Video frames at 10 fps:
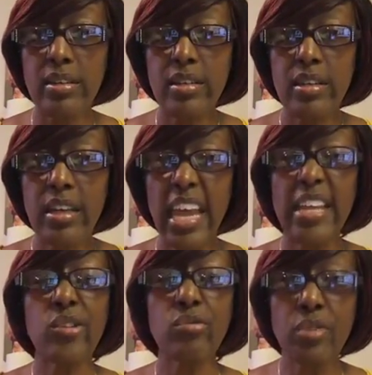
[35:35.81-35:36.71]
And
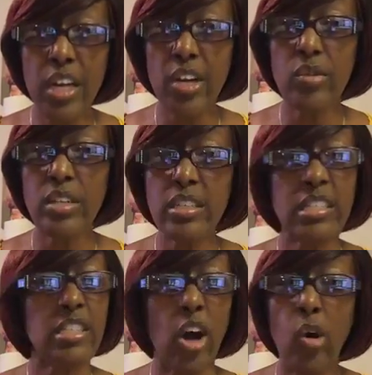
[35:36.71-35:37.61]
the real ones
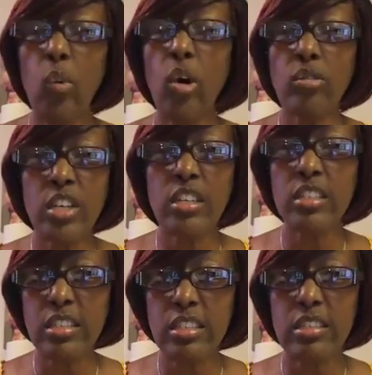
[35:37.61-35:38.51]
don't want
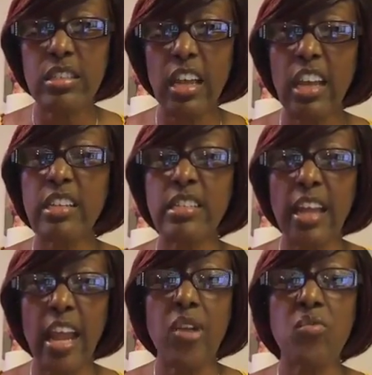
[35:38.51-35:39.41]
us. In the
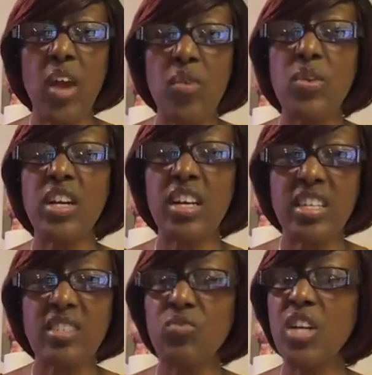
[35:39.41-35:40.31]
same way with
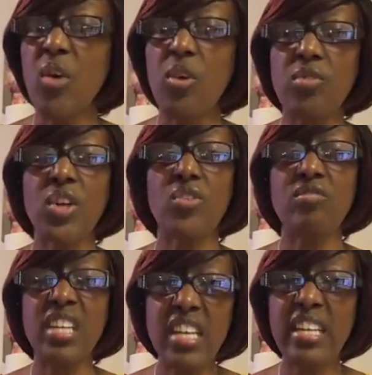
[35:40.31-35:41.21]
us. We don't want no
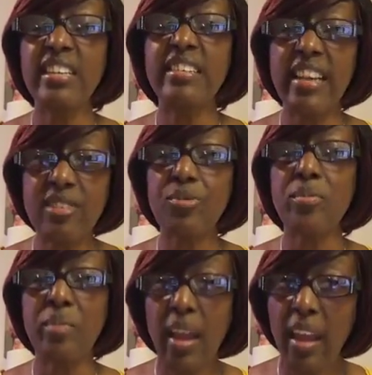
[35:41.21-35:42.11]
needy, desperate
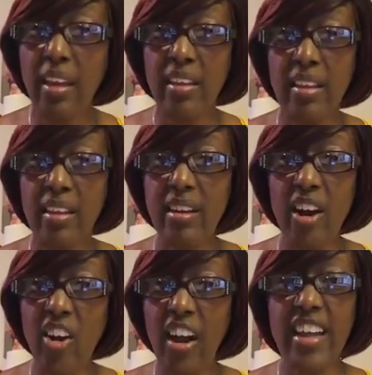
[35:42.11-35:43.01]
man. All
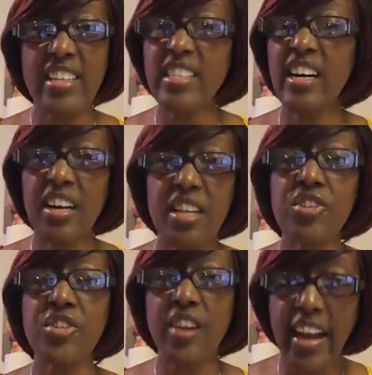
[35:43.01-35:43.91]
right? It's
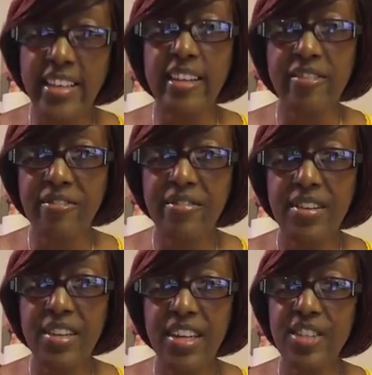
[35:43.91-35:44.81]
unattractive.
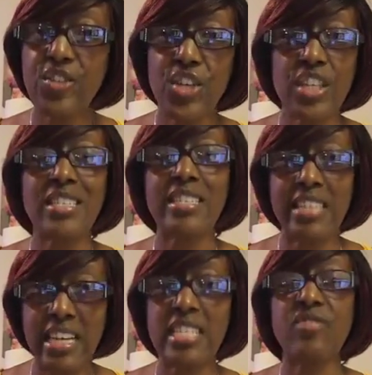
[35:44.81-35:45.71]
It's just
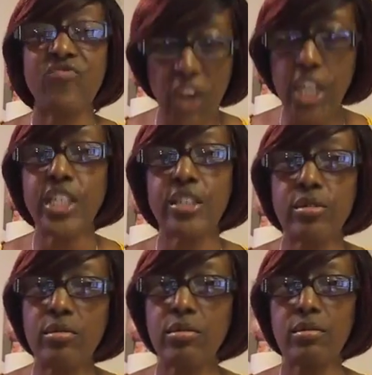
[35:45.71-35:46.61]
dysfunctional.
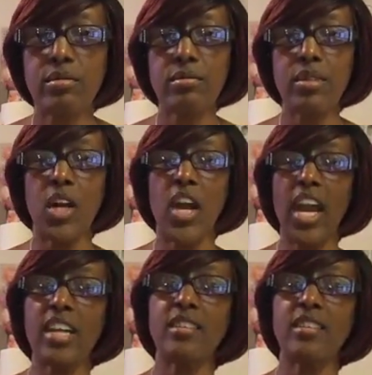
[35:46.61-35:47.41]
All right?